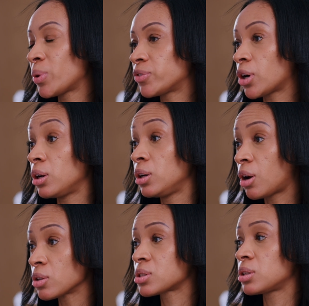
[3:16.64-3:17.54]
We've got
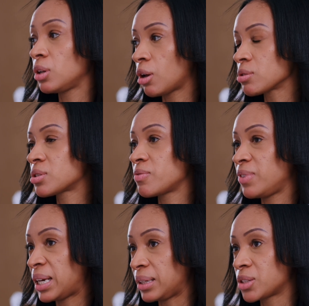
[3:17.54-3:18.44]
lots and lots of
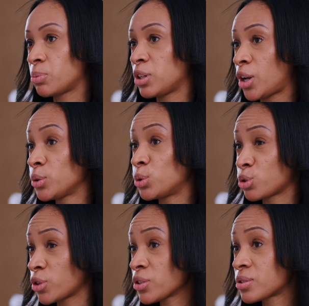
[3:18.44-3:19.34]
links with local
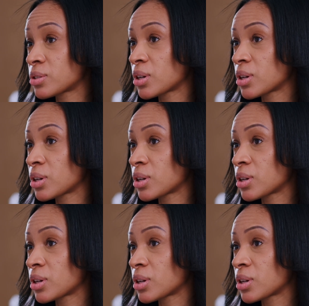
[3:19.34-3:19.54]
trusts.